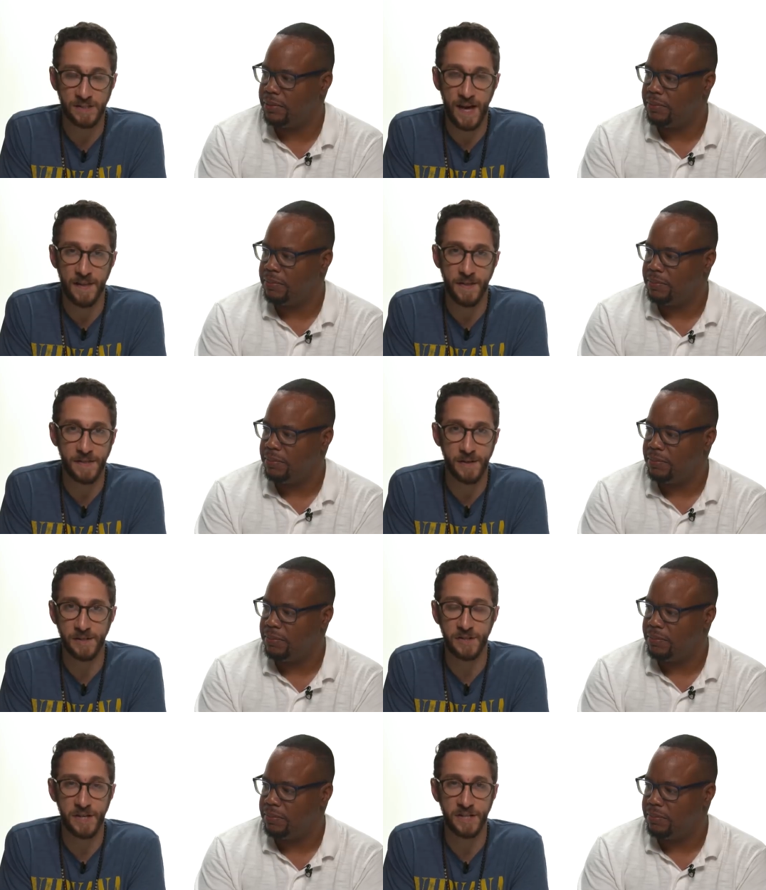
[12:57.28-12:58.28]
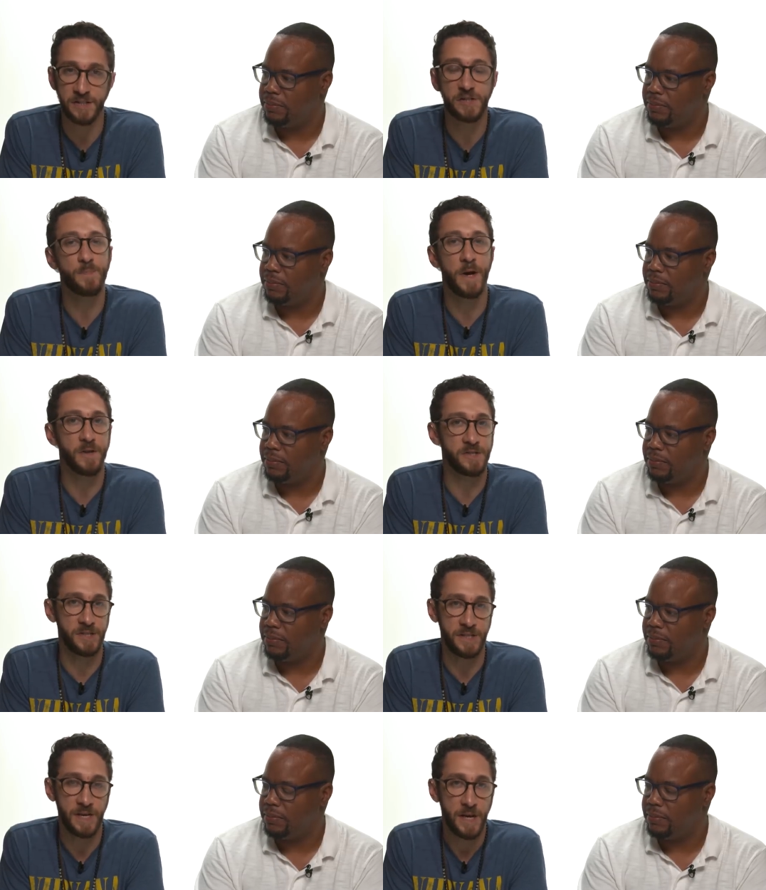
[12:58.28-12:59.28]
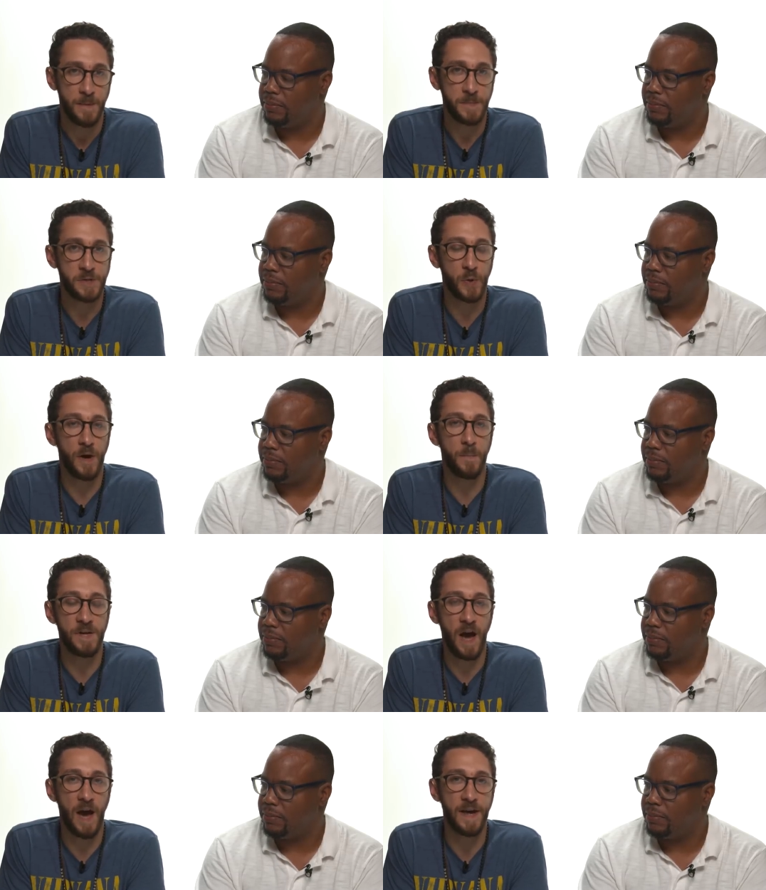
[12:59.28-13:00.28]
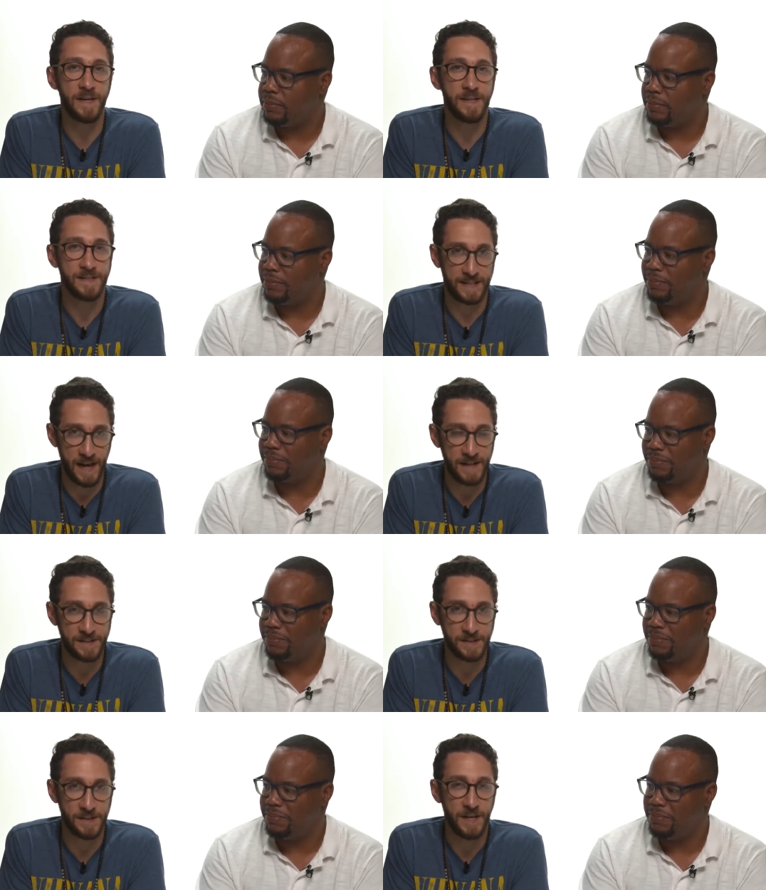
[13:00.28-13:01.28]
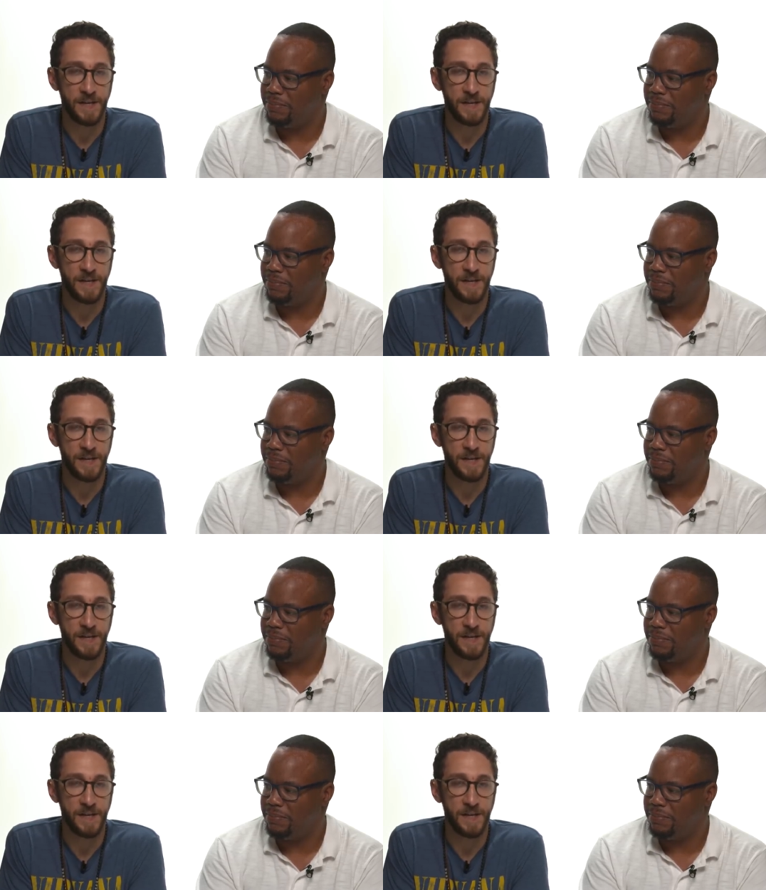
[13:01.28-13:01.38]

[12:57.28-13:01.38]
Speaker 1: said that there is a conspiracy behind tennis,